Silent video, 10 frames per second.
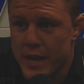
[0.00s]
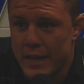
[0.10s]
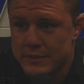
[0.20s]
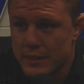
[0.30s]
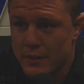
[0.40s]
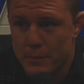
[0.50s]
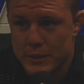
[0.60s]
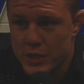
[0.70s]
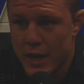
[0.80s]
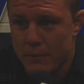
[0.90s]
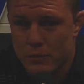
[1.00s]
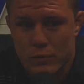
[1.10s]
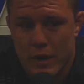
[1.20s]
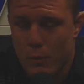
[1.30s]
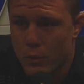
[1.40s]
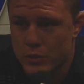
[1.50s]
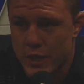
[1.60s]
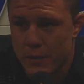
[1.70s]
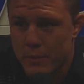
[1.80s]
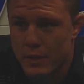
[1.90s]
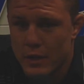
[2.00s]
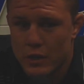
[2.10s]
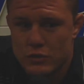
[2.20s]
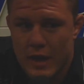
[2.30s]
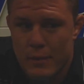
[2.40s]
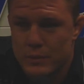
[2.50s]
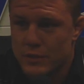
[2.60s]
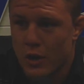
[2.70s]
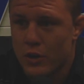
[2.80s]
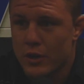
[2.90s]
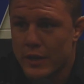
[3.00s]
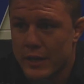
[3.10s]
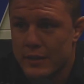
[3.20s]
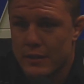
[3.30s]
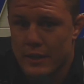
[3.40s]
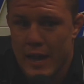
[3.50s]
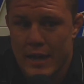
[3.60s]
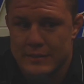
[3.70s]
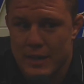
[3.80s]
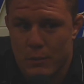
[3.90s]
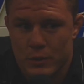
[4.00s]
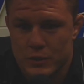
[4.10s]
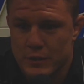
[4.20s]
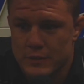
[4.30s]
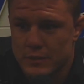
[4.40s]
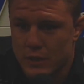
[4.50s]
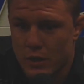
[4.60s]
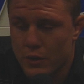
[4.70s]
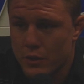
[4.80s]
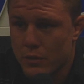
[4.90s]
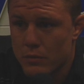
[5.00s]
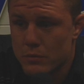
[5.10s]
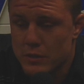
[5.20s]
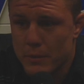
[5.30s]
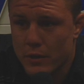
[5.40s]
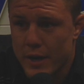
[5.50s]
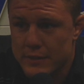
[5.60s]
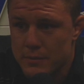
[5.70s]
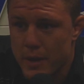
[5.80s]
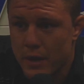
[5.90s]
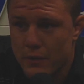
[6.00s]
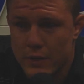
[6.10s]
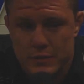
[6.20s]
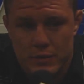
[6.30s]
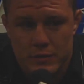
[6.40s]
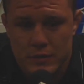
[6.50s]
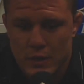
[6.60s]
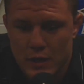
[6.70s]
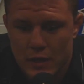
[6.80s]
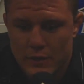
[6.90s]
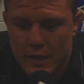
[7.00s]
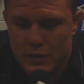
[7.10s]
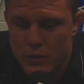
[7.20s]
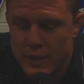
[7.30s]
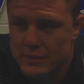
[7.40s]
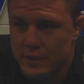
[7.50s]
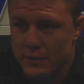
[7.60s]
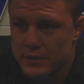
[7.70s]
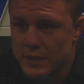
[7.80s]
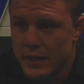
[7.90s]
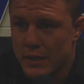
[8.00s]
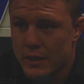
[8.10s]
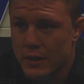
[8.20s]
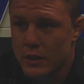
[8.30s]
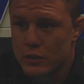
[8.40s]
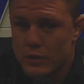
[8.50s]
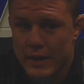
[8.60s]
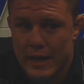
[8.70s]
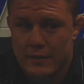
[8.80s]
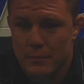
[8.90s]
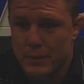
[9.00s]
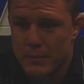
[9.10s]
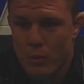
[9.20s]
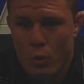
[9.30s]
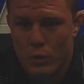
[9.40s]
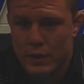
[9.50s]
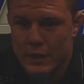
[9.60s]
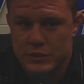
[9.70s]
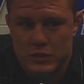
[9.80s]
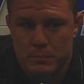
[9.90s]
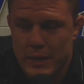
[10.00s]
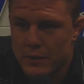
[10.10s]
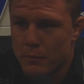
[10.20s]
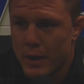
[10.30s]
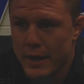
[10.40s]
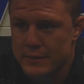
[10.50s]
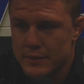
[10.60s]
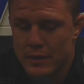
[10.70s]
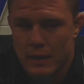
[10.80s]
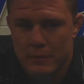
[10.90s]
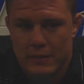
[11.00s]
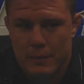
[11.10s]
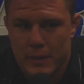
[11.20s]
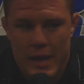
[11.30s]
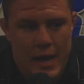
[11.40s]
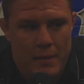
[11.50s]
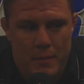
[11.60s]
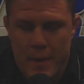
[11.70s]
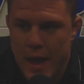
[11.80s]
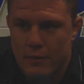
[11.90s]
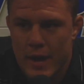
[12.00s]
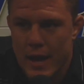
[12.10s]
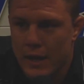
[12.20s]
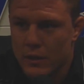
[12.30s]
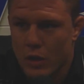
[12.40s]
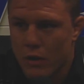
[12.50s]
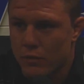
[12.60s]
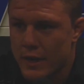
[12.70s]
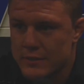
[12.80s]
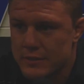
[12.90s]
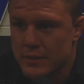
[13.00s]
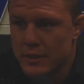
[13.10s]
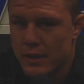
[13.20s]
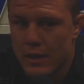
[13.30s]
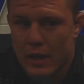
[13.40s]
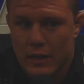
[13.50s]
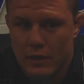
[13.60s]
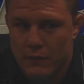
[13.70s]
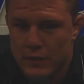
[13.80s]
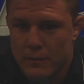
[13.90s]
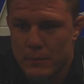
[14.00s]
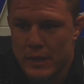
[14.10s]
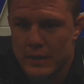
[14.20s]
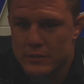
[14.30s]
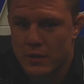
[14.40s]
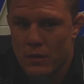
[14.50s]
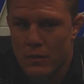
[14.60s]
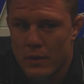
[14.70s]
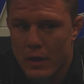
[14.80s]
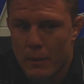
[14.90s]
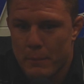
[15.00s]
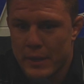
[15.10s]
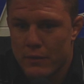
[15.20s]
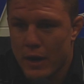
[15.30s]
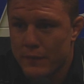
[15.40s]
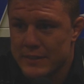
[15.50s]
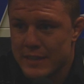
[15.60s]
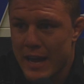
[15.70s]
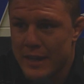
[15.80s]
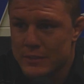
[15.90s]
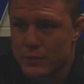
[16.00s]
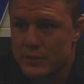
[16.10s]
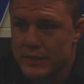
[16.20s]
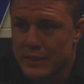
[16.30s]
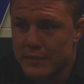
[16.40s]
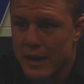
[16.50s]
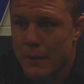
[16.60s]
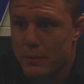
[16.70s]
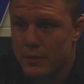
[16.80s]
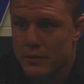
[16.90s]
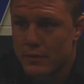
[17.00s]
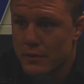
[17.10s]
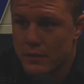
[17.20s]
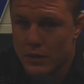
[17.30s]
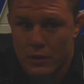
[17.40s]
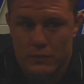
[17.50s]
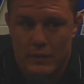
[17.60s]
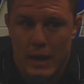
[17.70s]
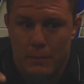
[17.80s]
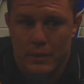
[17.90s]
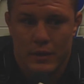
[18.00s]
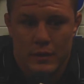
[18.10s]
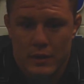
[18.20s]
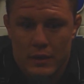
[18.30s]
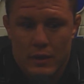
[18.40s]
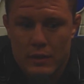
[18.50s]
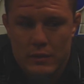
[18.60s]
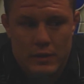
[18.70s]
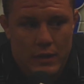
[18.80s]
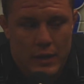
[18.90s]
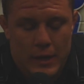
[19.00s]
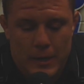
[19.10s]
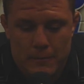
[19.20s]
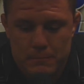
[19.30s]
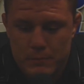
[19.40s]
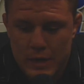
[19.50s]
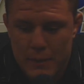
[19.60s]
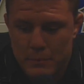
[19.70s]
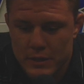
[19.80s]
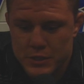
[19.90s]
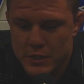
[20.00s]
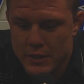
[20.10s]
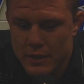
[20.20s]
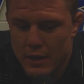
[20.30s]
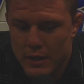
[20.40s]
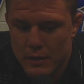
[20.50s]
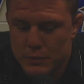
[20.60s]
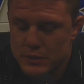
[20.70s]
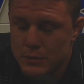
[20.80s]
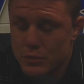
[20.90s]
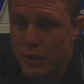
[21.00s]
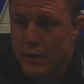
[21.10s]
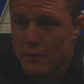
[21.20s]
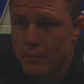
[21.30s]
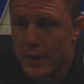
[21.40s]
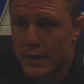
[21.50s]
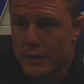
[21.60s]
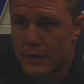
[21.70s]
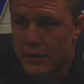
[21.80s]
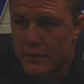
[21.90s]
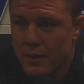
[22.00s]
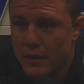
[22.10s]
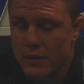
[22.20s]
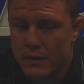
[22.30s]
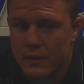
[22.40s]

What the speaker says: Jackson, Olympic champ, two-time world champ. So I was underneath guys that were just, they're some of the greatest American wrestlers that the U.S. has ever seen. So I got to be molded and just pick their brains. And I'm the type of guy, I'm a mat rat. I love wrestling. I love to compete. So being around these guys who've seen the top of their, top of the competition, it was great for me. And to